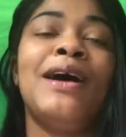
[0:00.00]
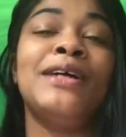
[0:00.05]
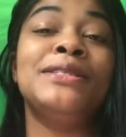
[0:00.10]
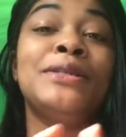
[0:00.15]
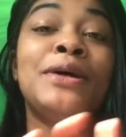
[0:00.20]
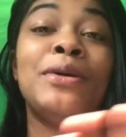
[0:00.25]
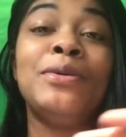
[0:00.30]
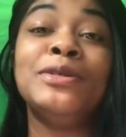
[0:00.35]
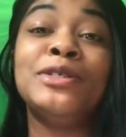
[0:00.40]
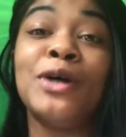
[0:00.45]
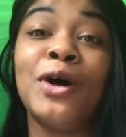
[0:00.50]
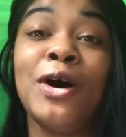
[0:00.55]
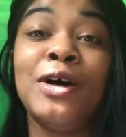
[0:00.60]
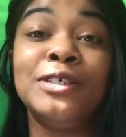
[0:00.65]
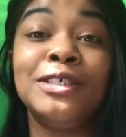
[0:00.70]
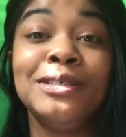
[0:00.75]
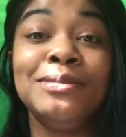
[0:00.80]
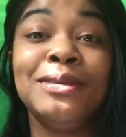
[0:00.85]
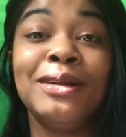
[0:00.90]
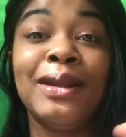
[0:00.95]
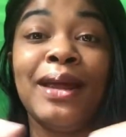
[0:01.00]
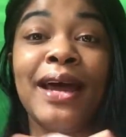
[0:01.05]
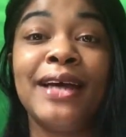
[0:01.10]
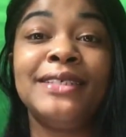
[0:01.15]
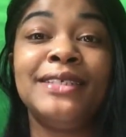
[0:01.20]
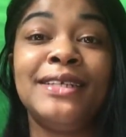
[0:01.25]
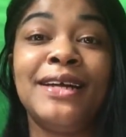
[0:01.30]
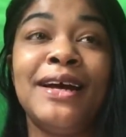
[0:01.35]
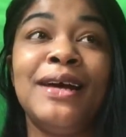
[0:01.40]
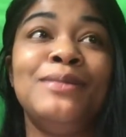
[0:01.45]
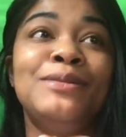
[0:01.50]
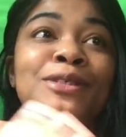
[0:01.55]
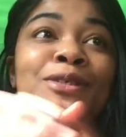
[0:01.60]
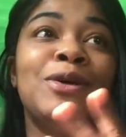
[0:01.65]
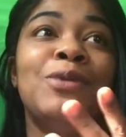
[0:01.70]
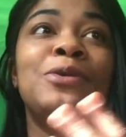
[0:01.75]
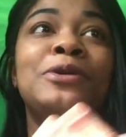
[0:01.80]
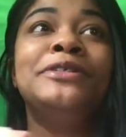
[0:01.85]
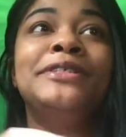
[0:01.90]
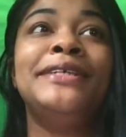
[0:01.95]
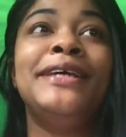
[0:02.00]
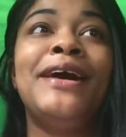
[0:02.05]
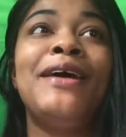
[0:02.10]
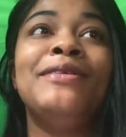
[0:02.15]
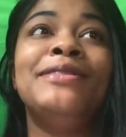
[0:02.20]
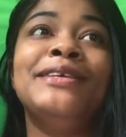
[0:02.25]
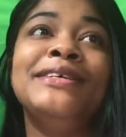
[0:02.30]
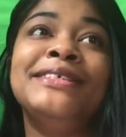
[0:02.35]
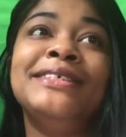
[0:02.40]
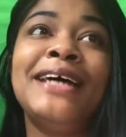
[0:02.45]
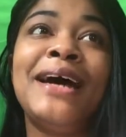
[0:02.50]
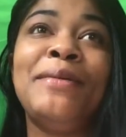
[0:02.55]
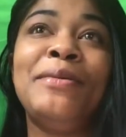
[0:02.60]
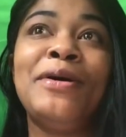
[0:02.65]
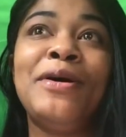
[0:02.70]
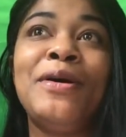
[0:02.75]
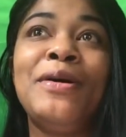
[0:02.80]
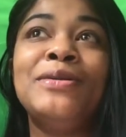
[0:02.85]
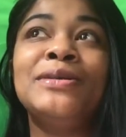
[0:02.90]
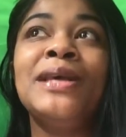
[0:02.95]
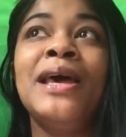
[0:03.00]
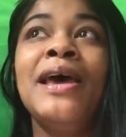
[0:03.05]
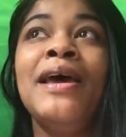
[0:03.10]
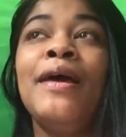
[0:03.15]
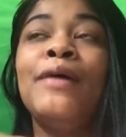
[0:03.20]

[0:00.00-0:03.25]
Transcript: I thought it was awesome the last time, so we'll see how this time goes.